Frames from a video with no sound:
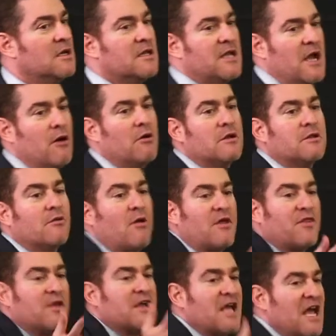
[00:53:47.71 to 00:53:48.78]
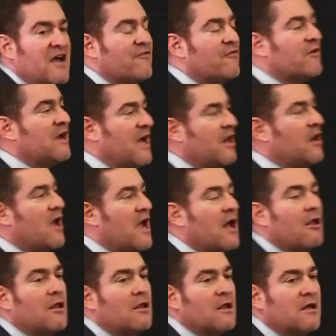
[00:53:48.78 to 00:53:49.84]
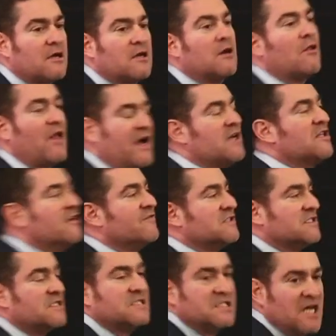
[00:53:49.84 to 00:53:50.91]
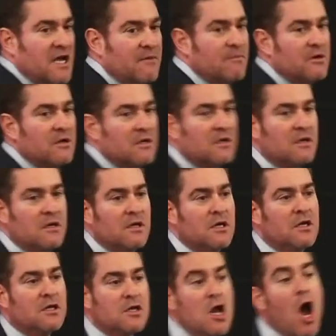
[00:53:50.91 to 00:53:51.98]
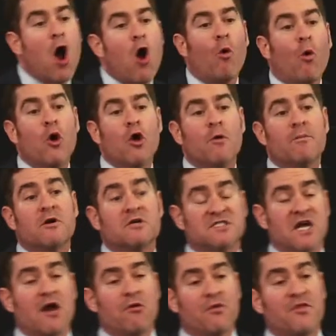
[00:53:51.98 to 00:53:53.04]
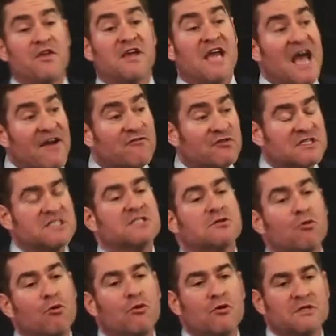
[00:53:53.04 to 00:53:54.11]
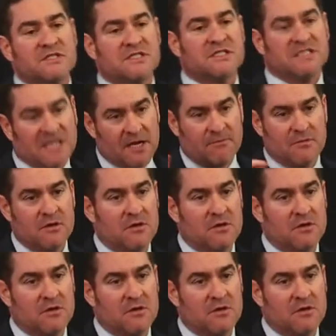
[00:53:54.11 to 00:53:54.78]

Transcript: Now, do I think every NIL collective is the same? No, because I don't think every school is the same.